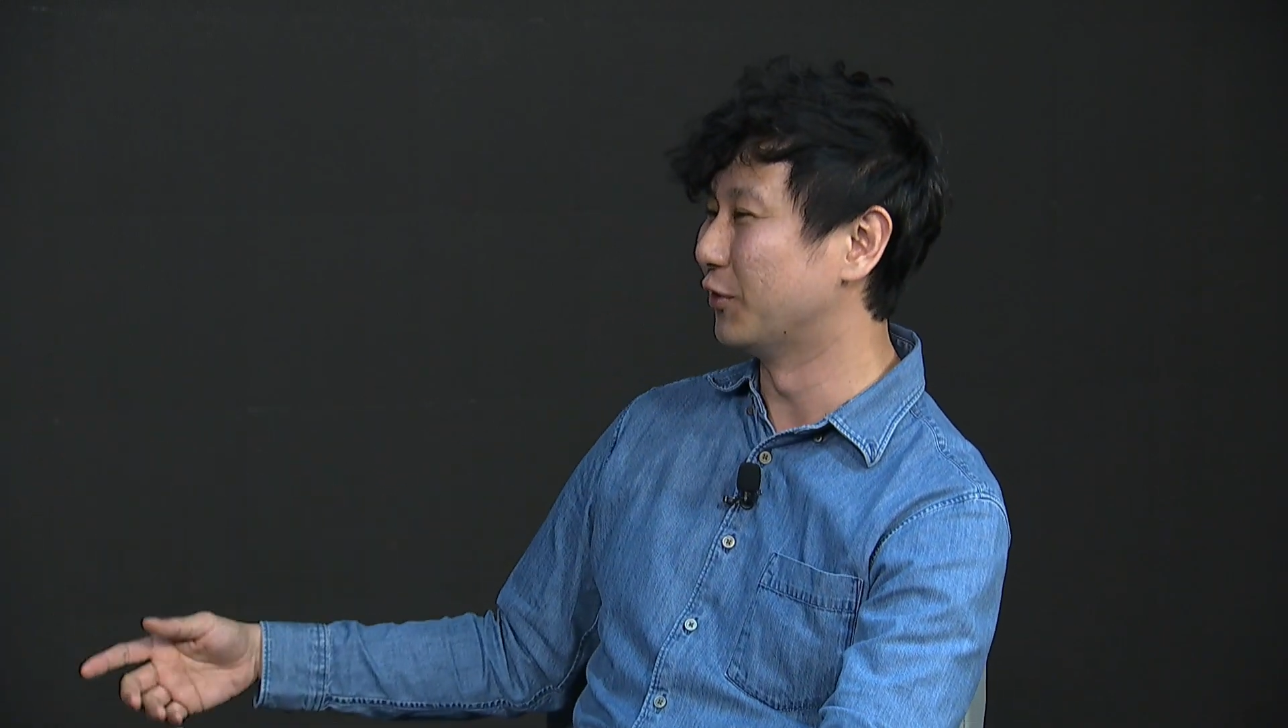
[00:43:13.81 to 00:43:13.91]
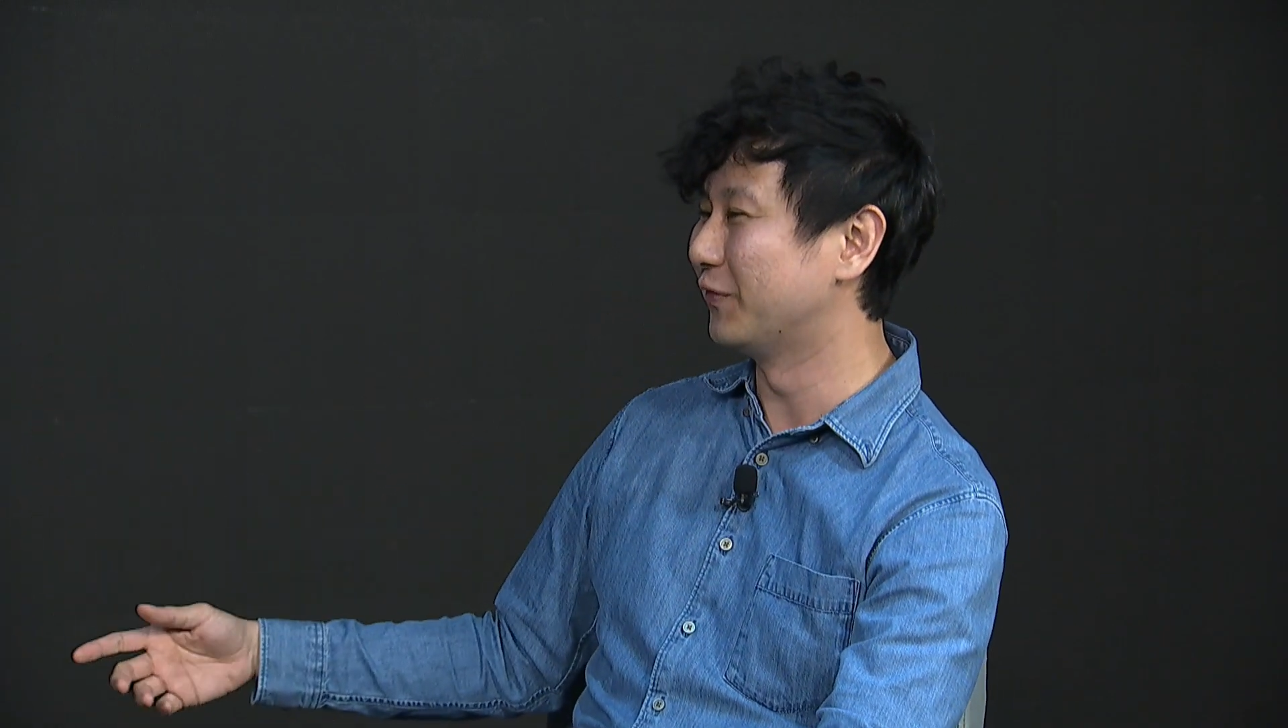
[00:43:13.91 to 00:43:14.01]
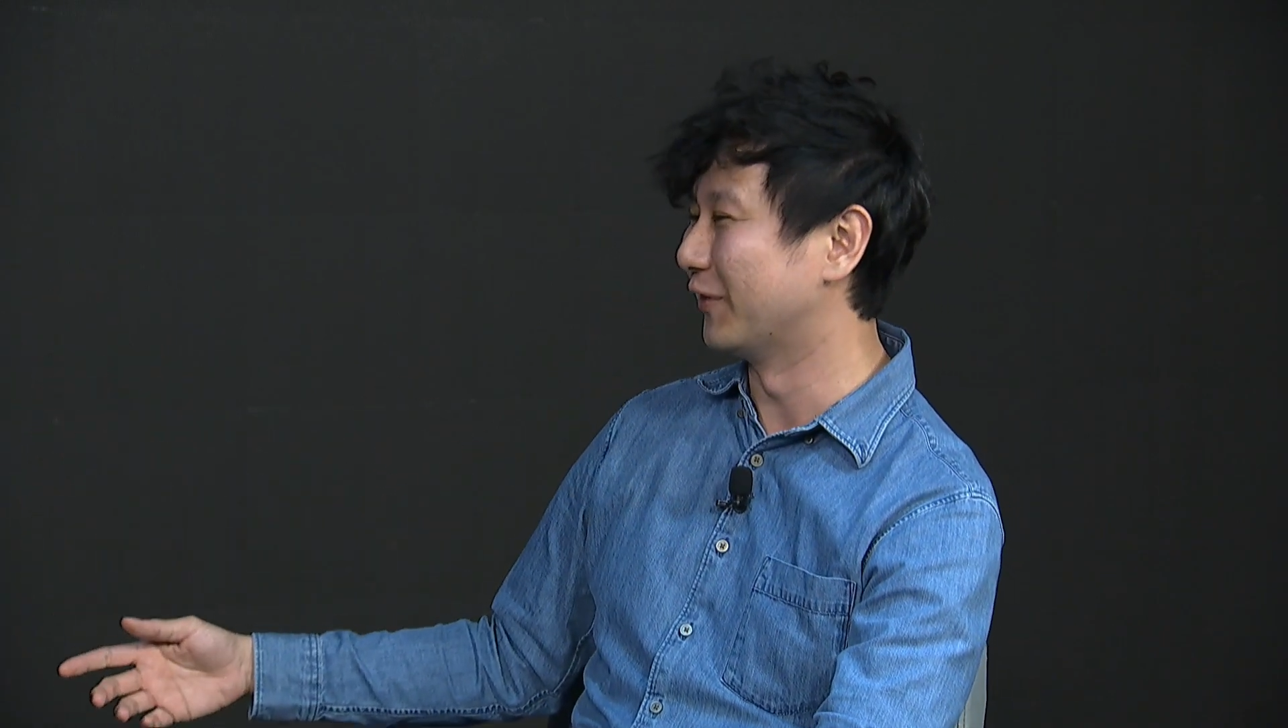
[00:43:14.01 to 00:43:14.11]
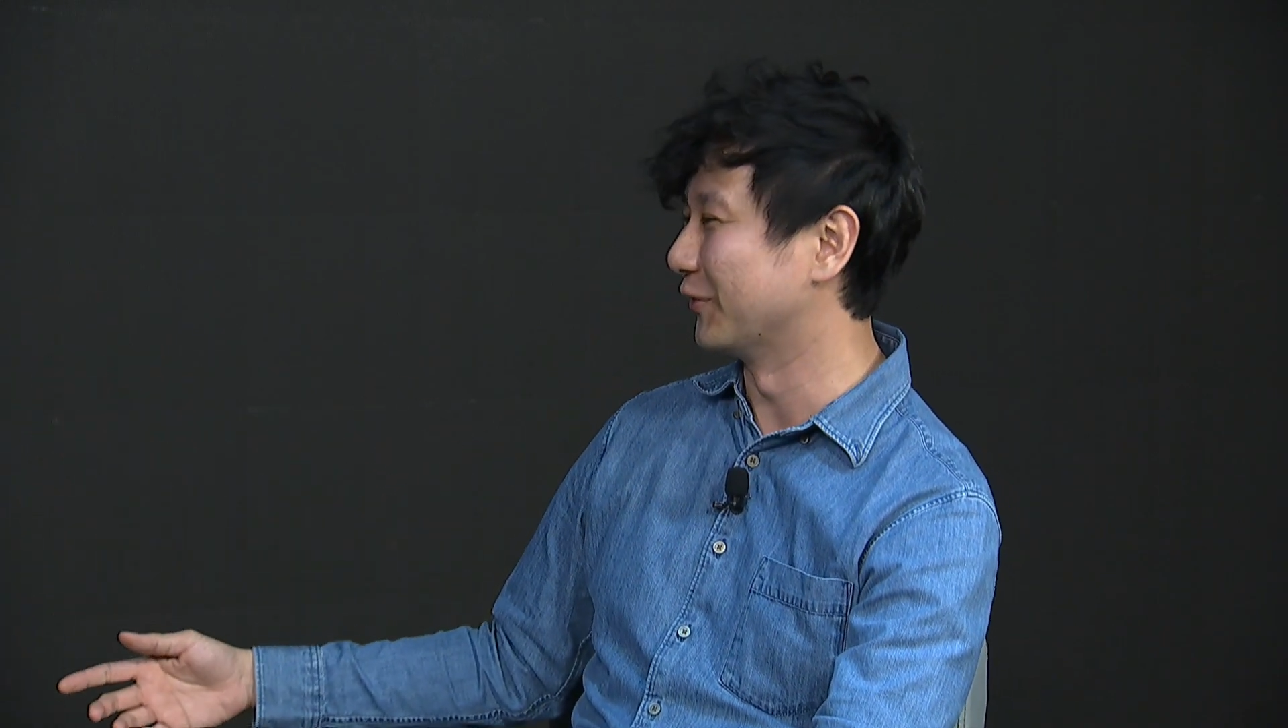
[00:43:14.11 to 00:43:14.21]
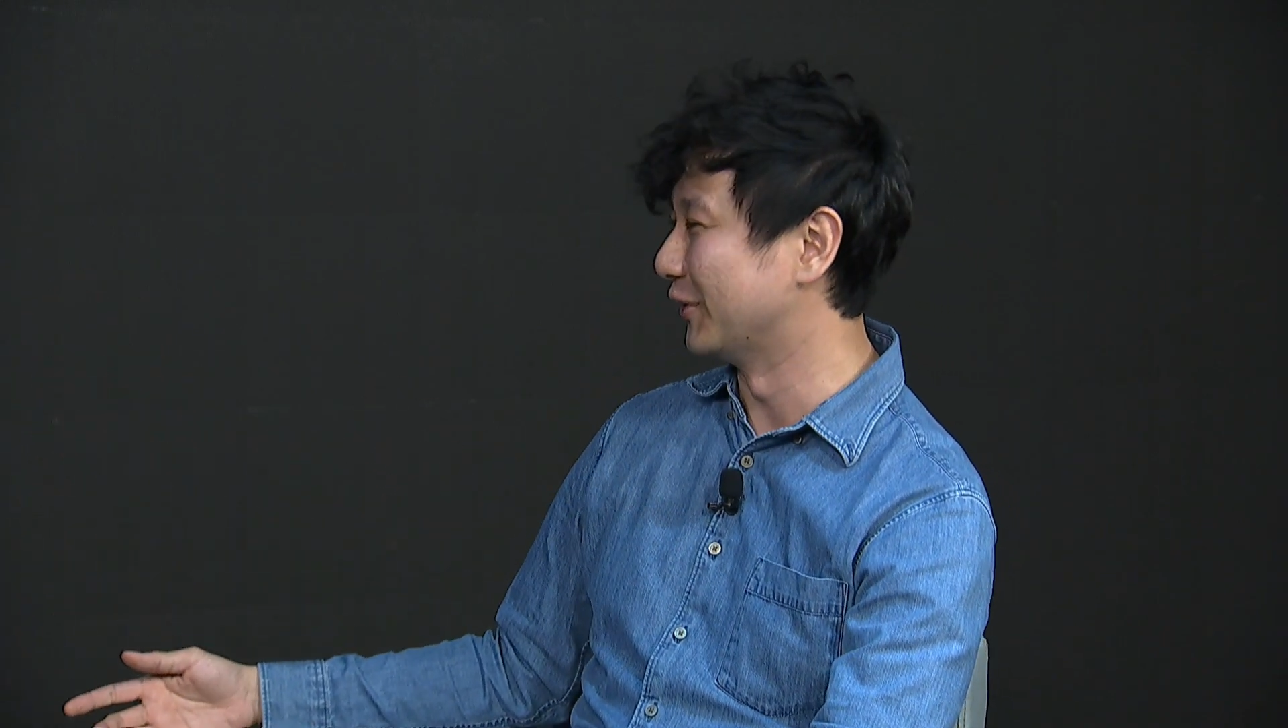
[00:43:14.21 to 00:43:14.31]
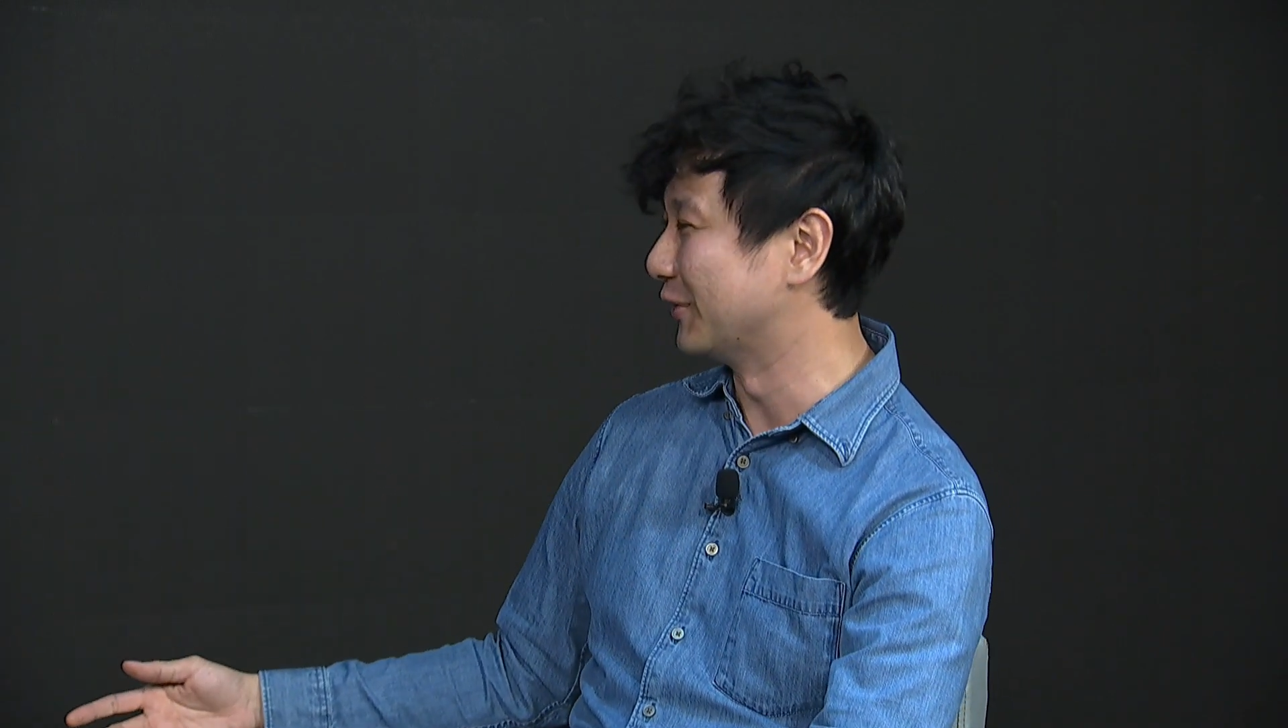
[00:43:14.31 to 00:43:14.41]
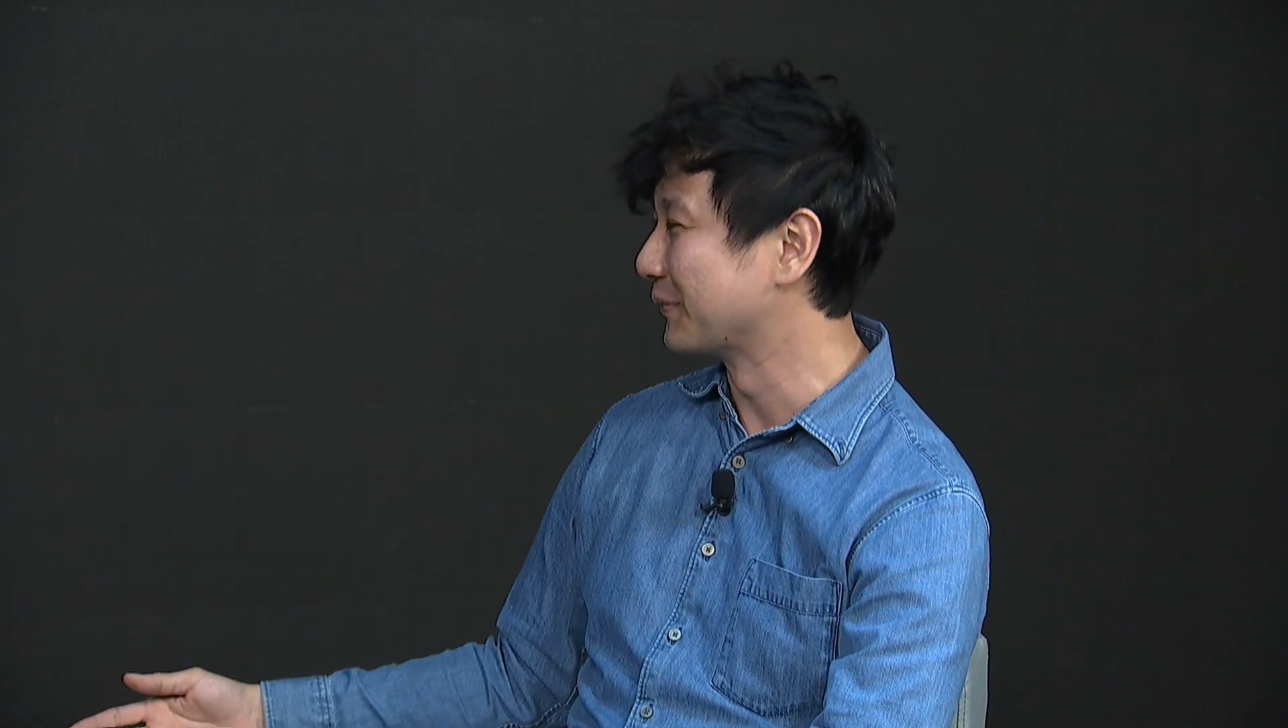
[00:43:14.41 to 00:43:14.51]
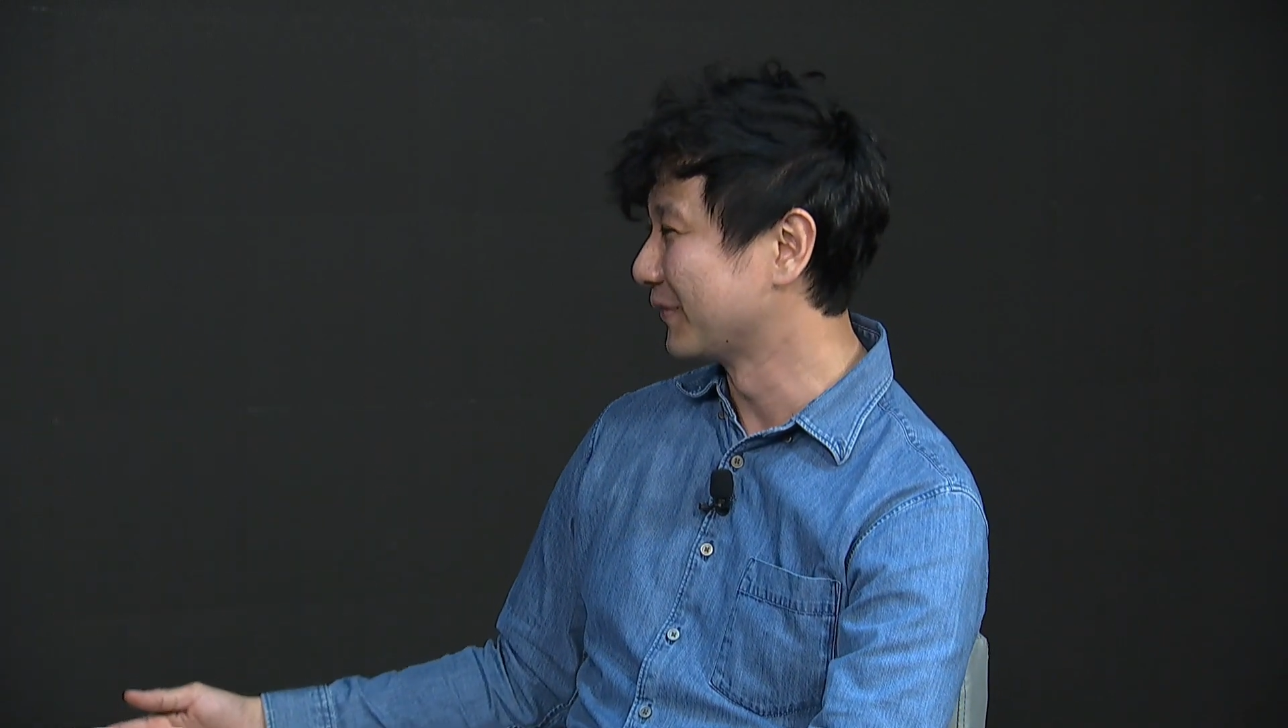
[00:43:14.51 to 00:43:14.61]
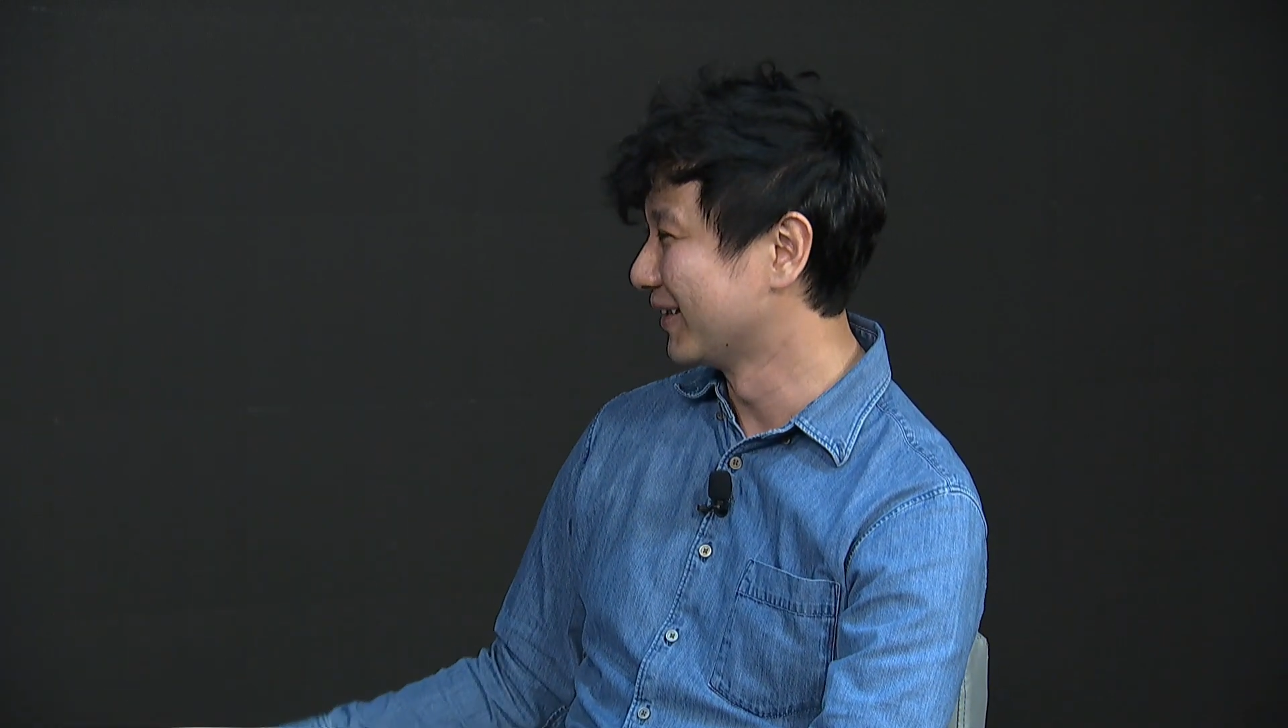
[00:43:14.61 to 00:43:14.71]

co-founder,